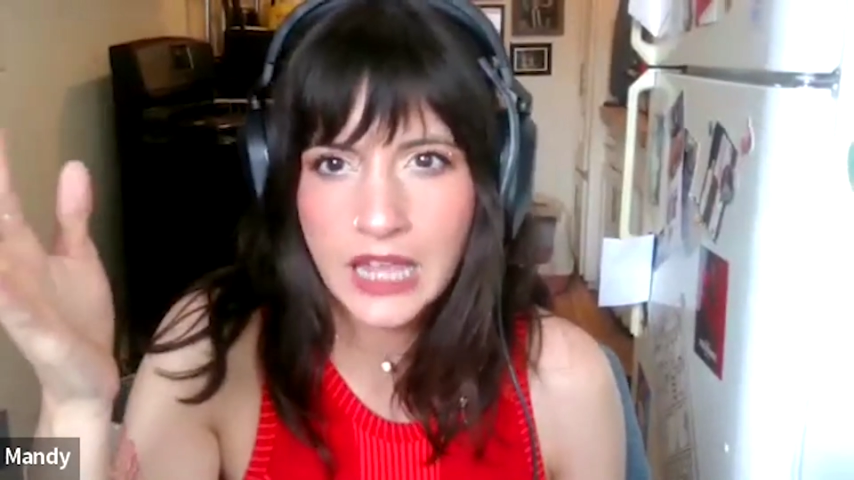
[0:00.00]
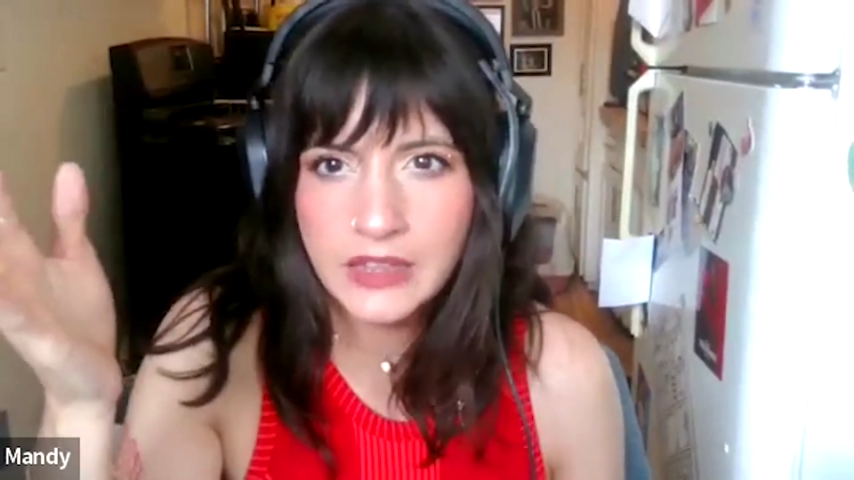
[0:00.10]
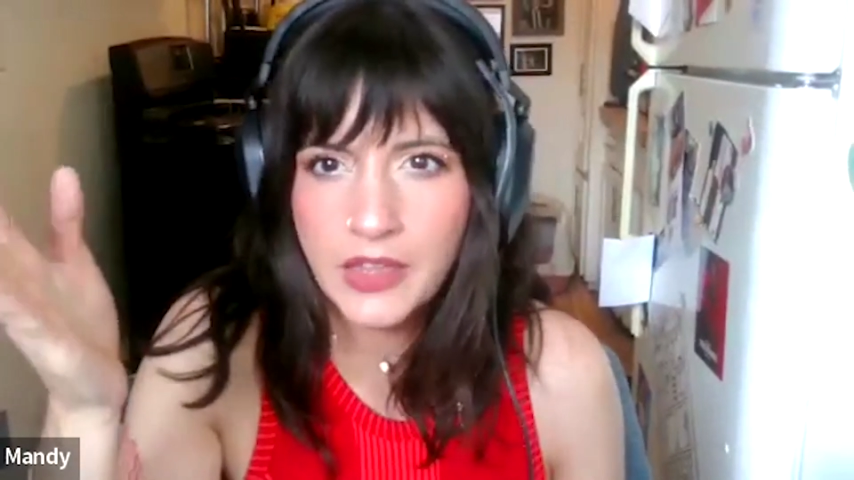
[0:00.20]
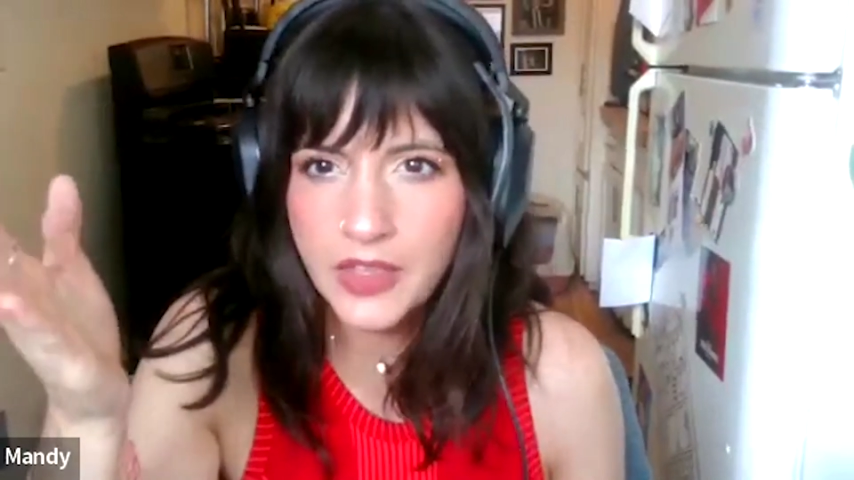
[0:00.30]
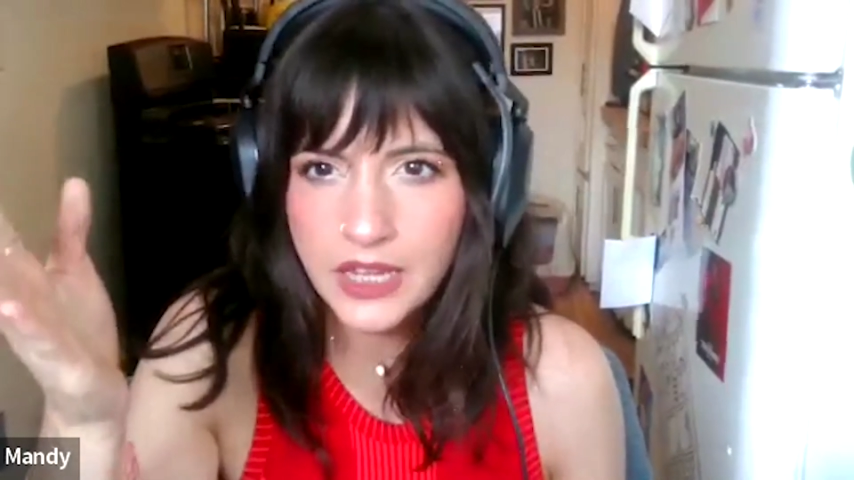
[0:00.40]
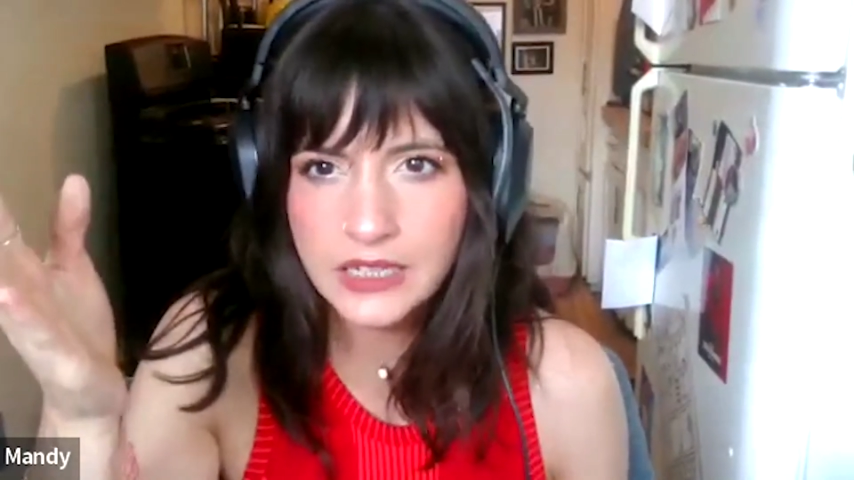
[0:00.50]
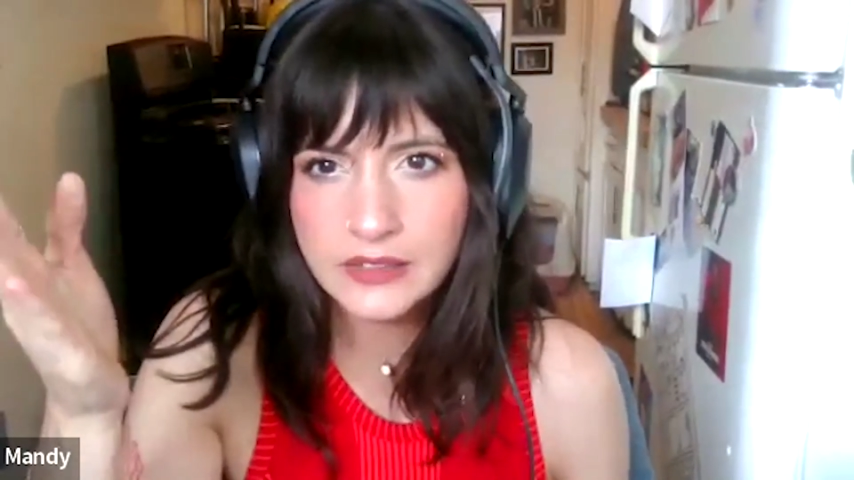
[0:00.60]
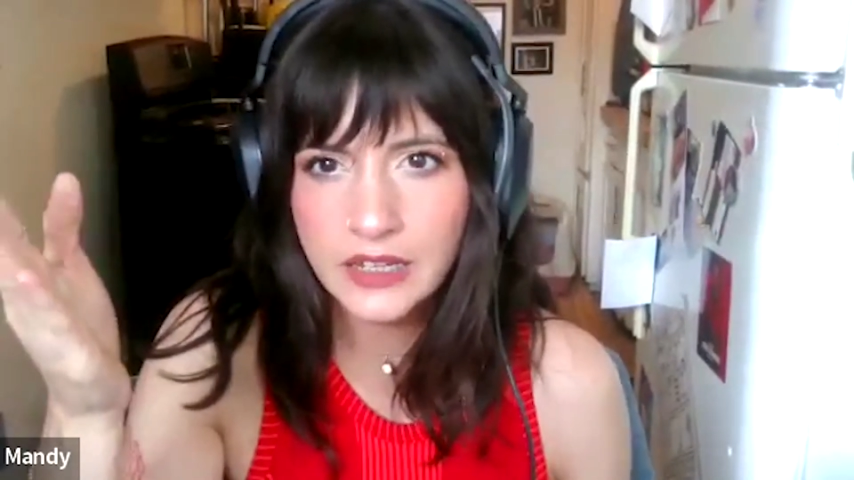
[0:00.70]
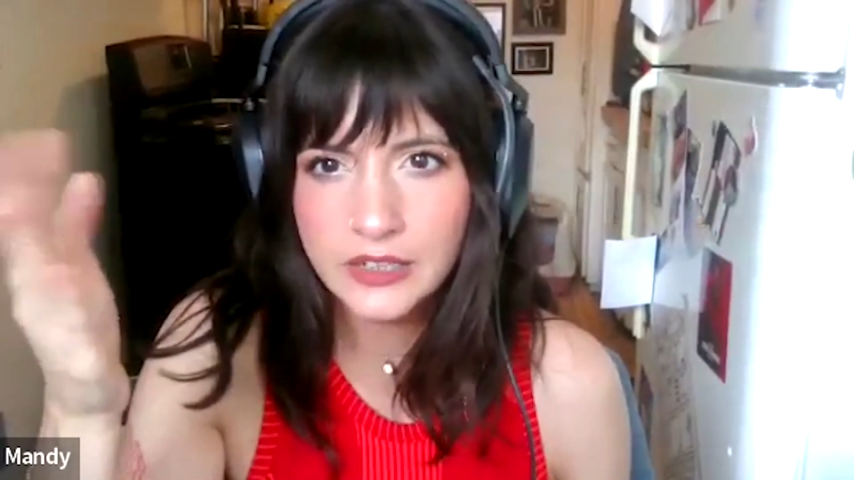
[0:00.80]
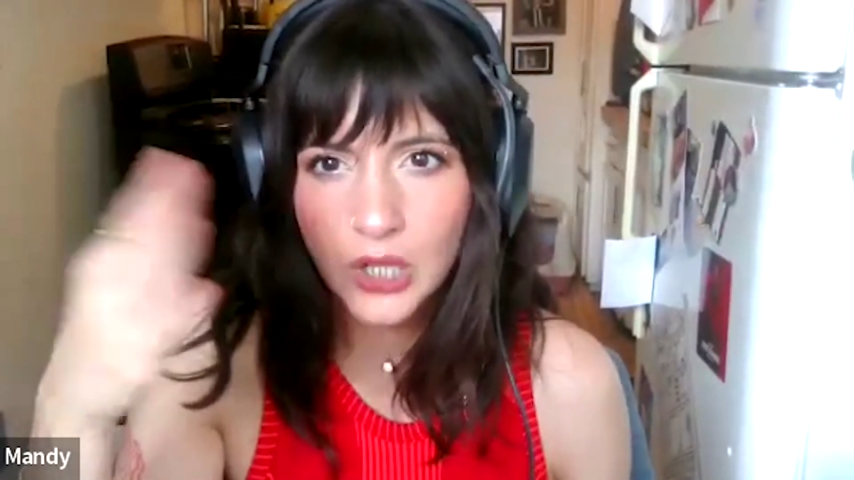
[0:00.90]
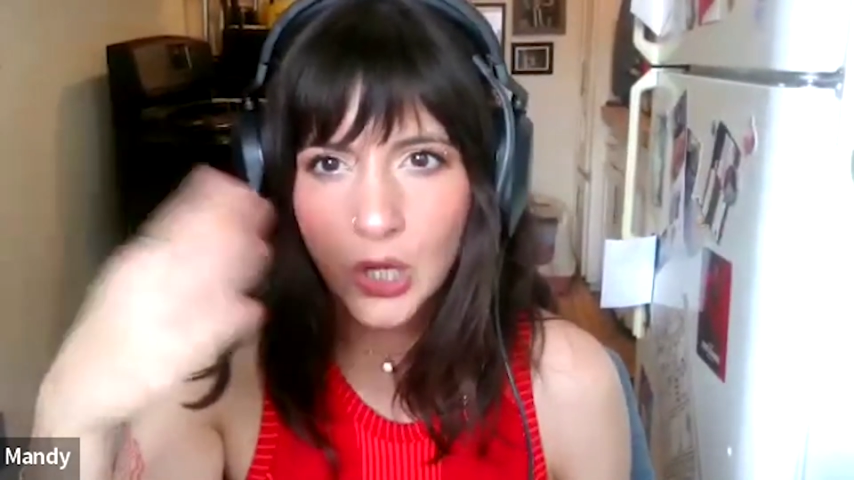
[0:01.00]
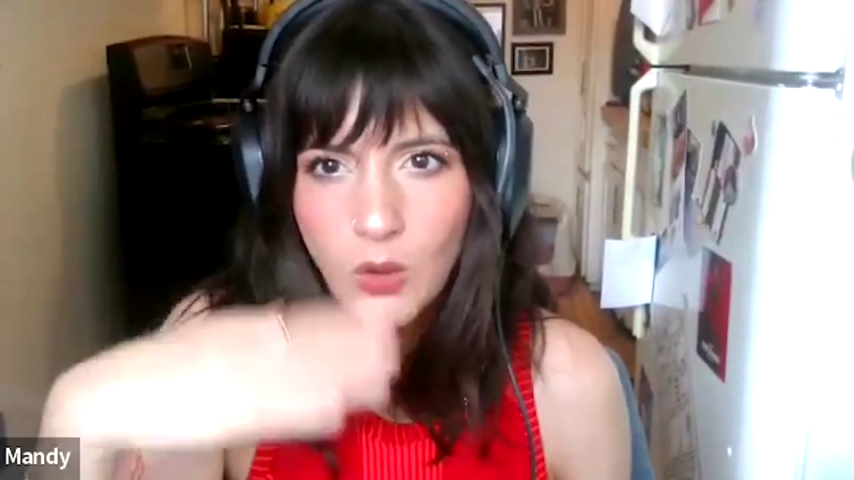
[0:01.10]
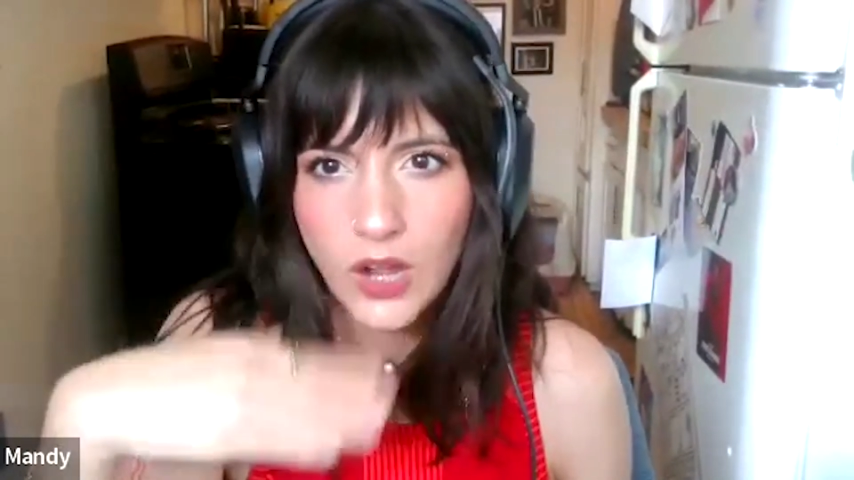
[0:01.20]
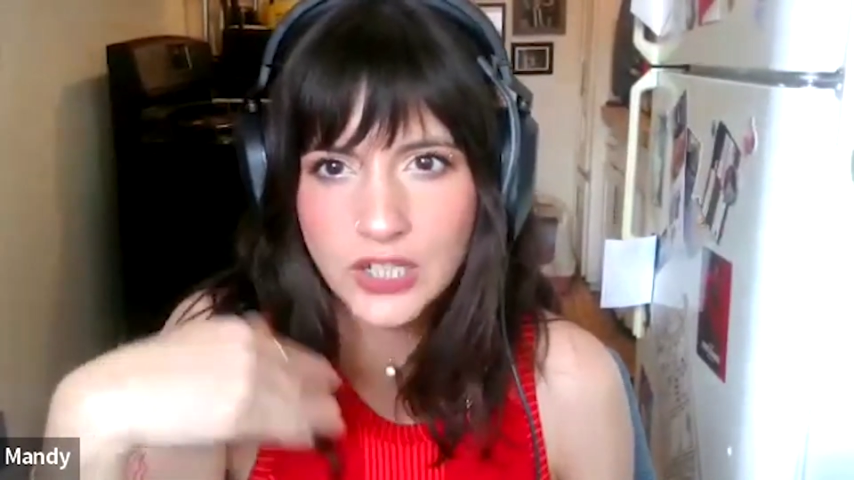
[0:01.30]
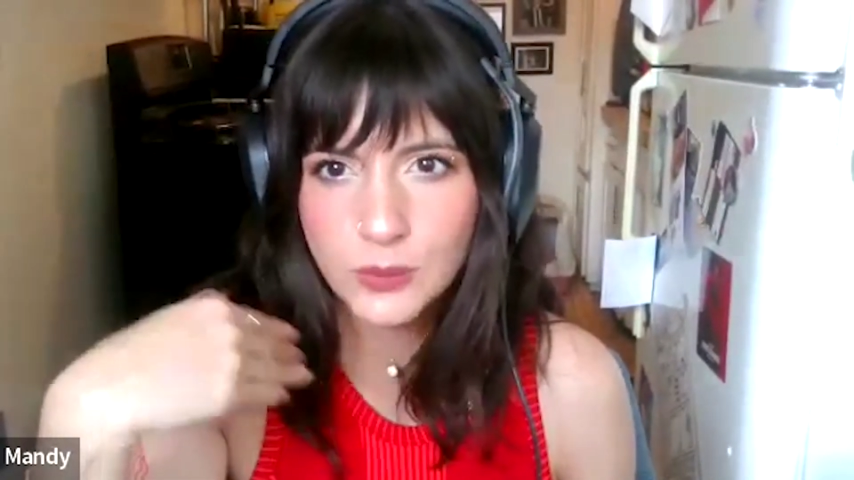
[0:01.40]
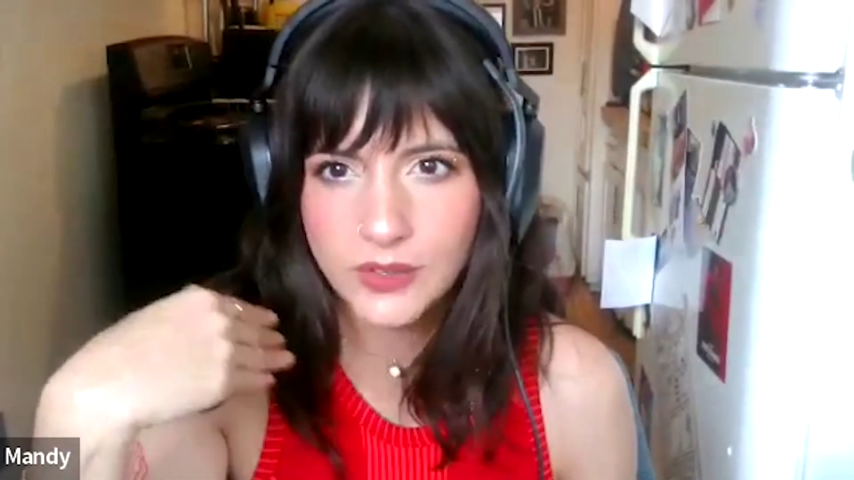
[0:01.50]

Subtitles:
and then they decided to go watch